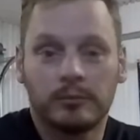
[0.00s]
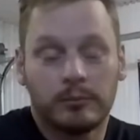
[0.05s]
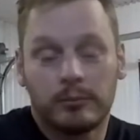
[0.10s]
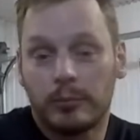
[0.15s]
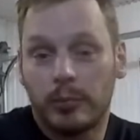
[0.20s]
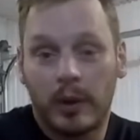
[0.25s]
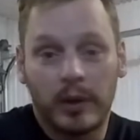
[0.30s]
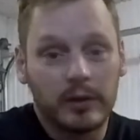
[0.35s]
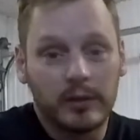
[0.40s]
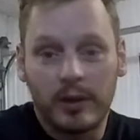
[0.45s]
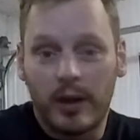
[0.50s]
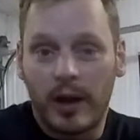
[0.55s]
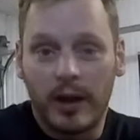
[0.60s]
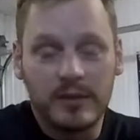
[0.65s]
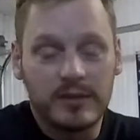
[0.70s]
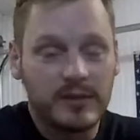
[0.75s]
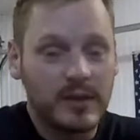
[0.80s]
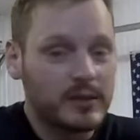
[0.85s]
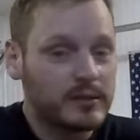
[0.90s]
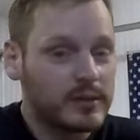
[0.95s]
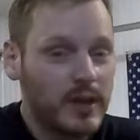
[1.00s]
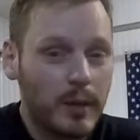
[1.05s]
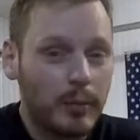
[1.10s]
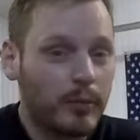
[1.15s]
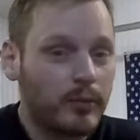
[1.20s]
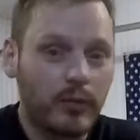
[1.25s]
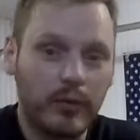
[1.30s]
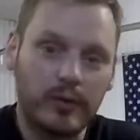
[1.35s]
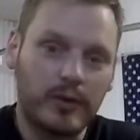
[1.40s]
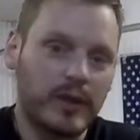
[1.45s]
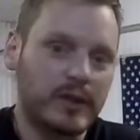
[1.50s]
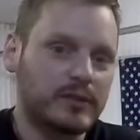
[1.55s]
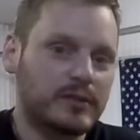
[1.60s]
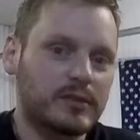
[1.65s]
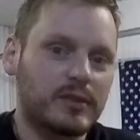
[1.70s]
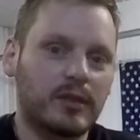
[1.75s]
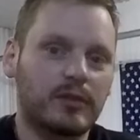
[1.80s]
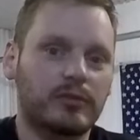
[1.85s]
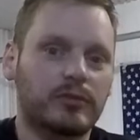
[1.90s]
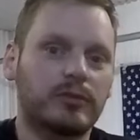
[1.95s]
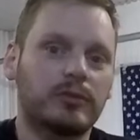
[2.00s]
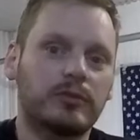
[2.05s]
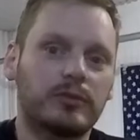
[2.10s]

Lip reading: but I stay on top of all that stuff.